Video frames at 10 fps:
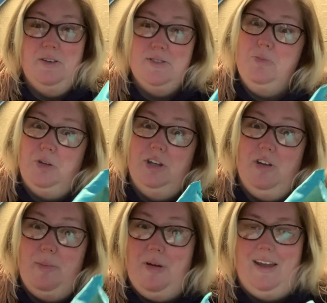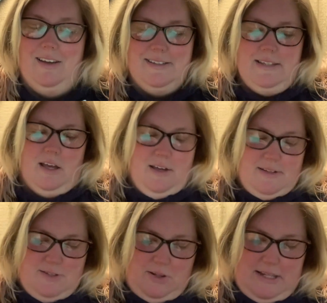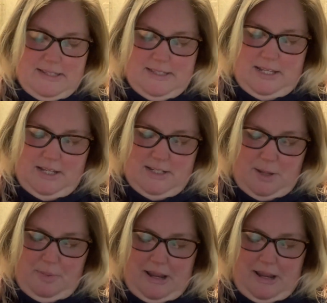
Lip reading: some really great products. So let's dump it